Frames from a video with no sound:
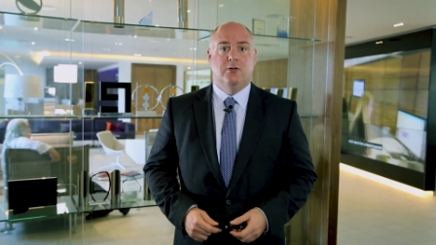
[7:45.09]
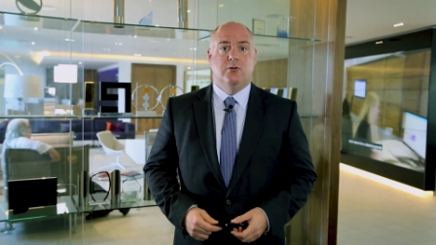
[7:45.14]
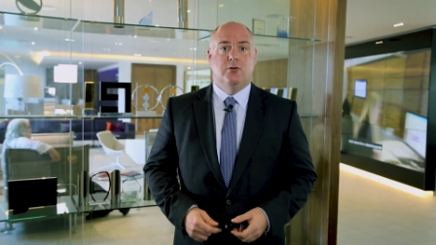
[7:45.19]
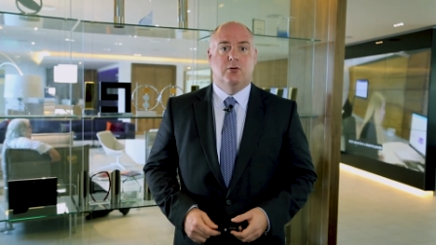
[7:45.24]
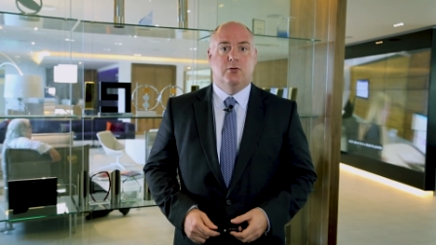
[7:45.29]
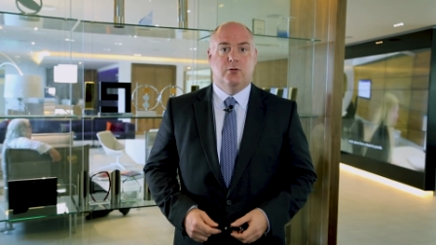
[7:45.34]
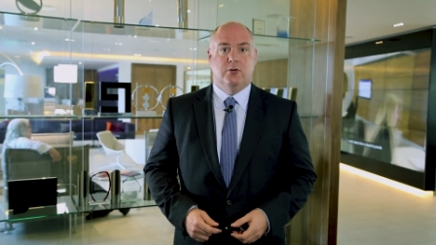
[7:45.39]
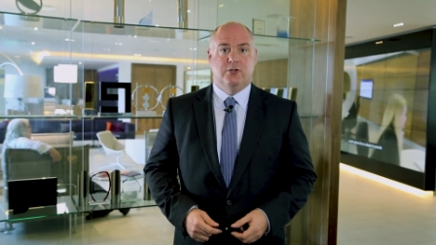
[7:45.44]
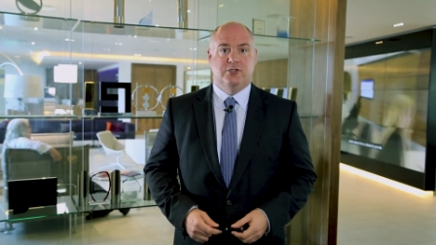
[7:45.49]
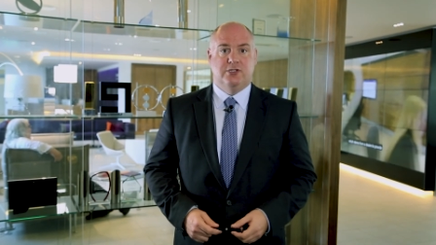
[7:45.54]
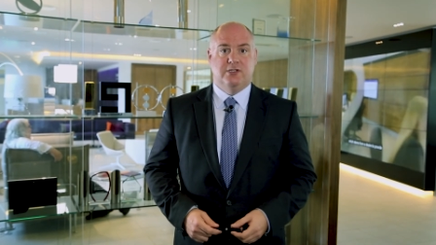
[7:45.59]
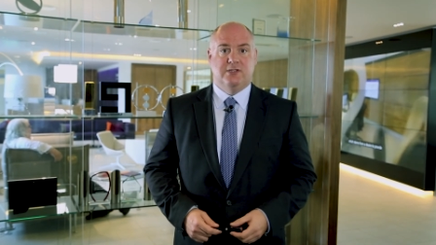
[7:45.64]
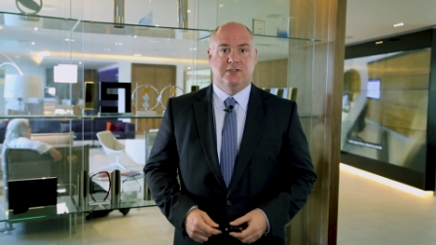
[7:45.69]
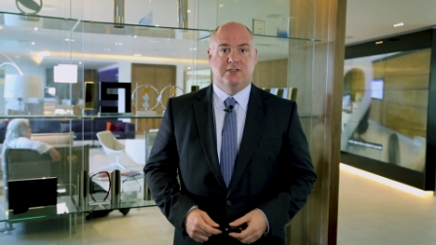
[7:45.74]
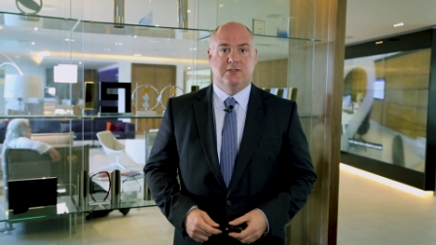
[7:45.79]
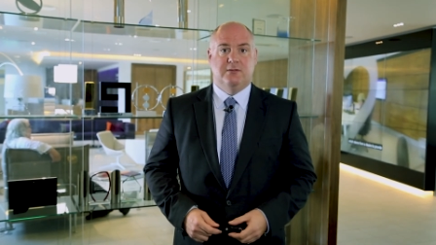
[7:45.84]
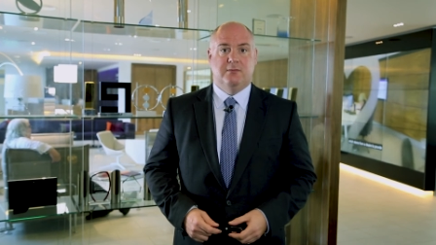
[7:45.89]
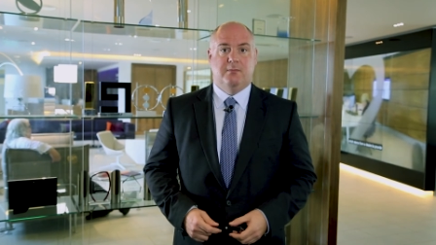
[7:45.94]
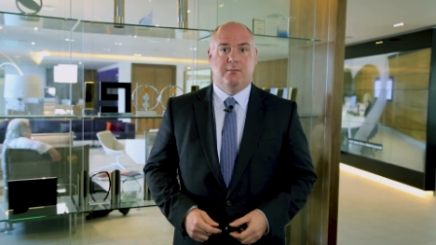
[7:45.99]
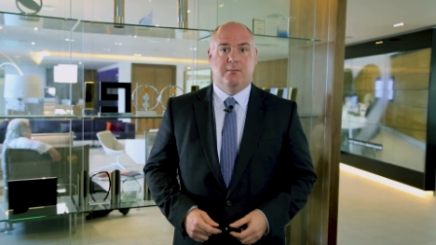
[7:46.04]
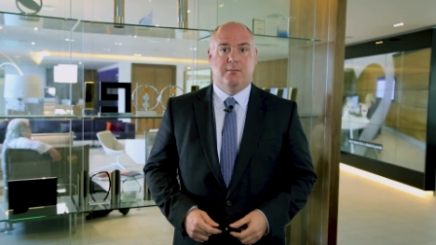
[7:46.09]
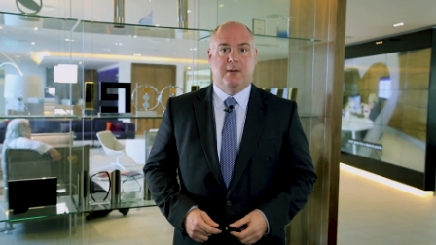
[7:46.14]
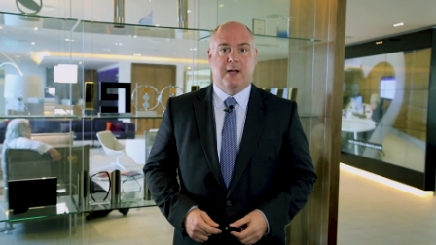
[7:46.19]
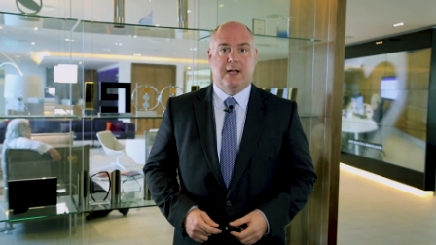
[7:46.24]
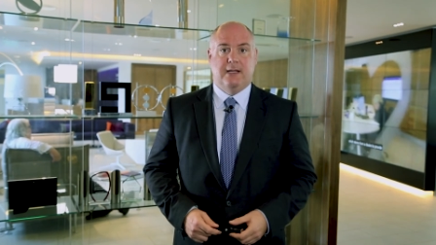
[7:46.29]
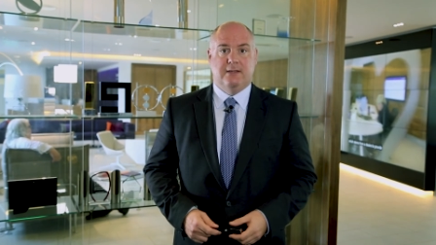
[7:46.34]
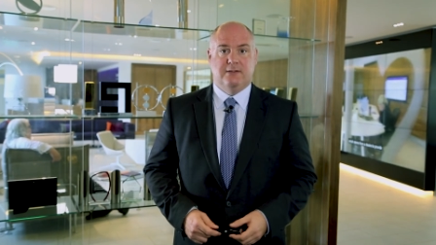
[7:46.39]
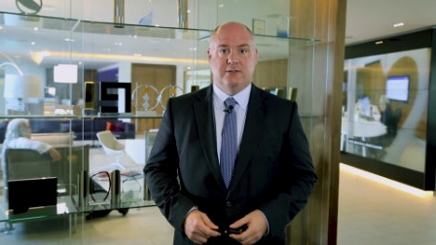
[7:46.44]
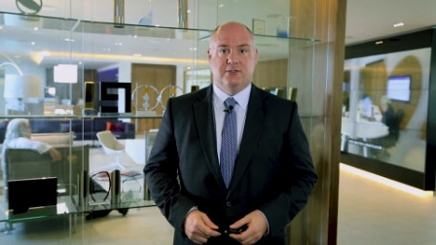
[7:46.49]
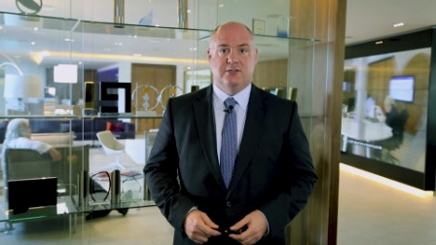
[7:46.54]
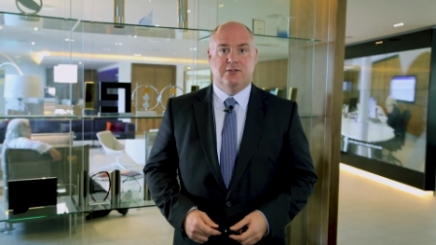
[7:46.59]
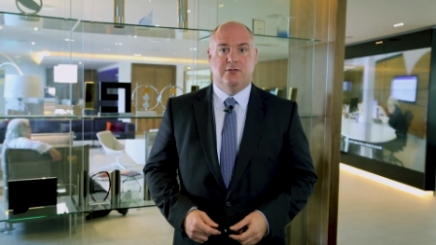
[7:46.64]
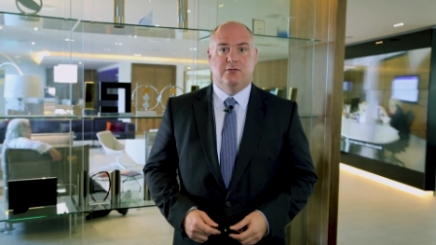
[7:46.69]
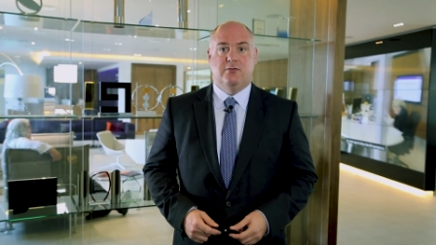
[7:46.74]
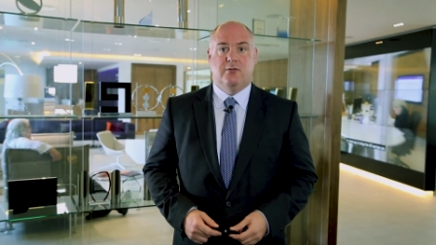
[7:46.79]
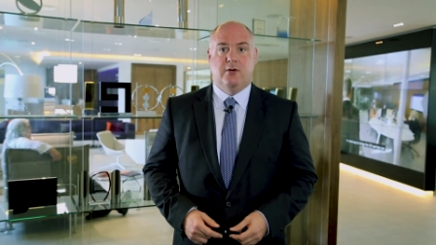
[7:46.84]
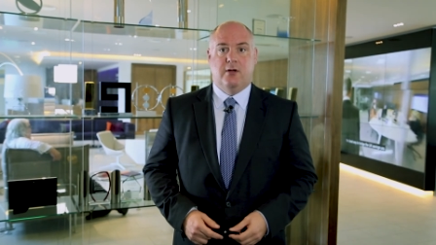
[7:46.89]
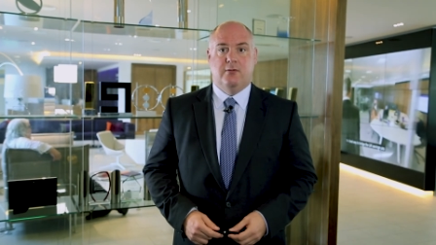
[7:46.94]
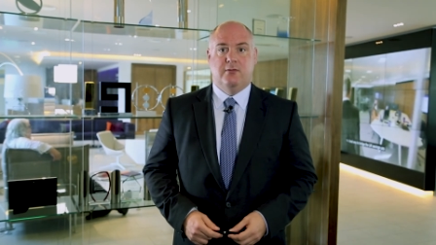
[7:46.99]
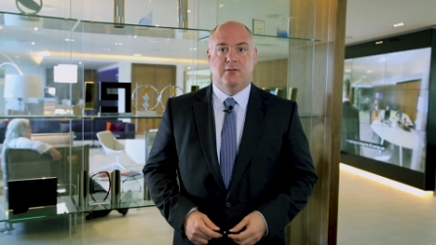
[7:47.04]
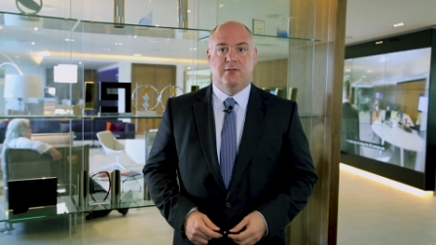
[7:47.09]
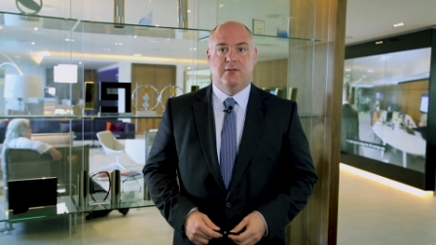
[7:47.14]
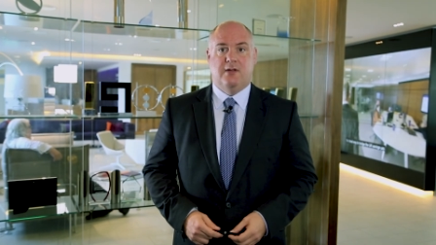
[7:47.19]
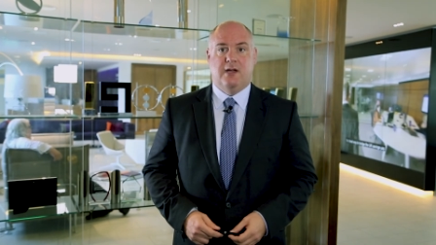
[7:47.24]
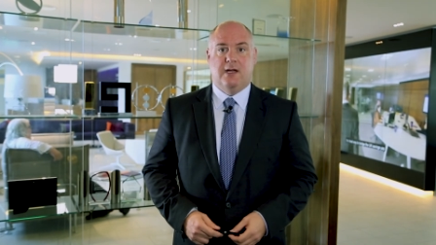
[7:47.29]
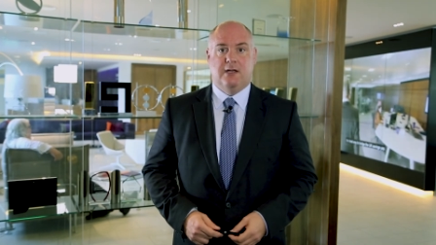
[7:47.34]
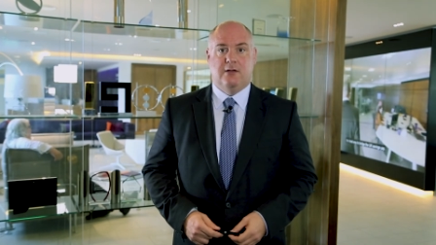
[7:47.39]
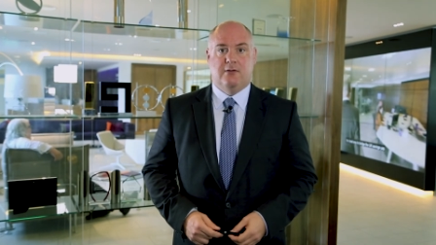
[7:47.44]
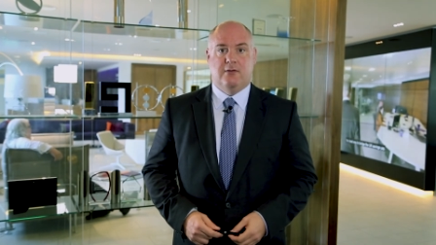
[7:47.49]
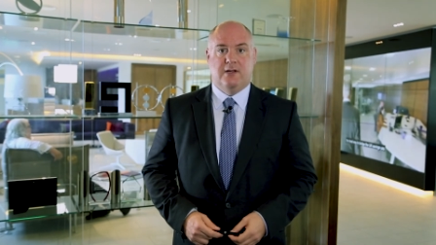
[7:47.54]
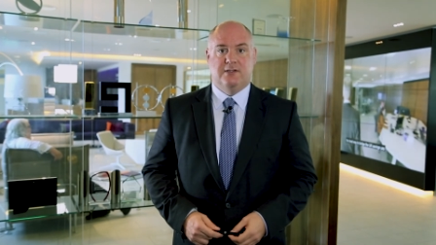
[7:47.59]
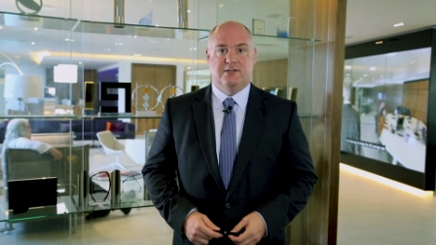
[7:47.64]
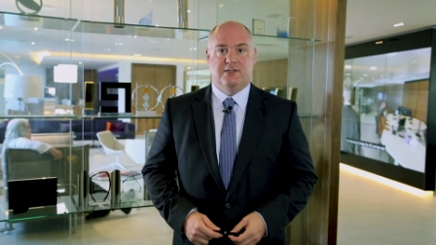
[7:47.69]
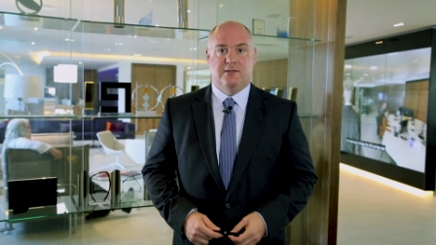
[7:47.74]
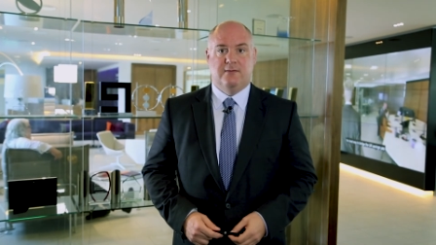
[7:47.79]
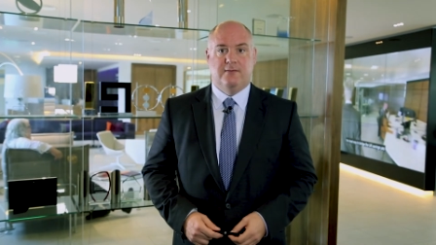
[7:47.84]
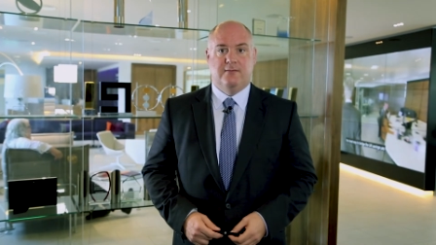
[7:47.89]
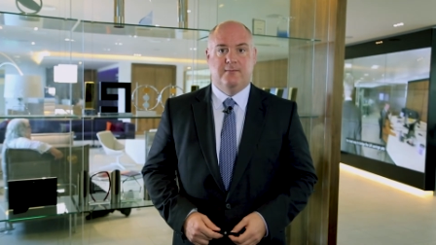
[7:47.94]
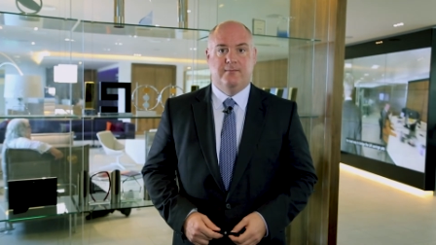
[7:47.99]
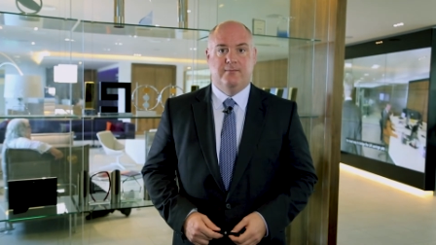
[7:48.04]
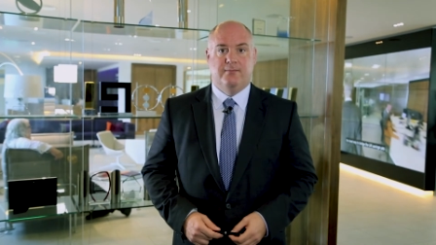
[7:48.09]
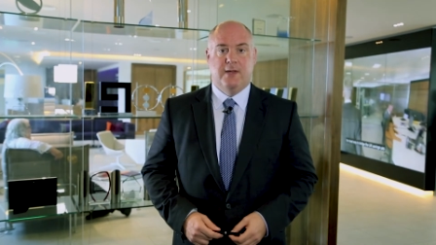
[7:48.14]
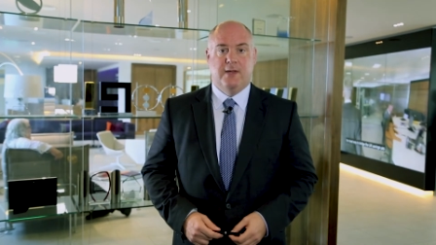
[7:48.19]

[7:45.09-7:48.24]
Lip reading: cautious, balanced, growth, and aggressive.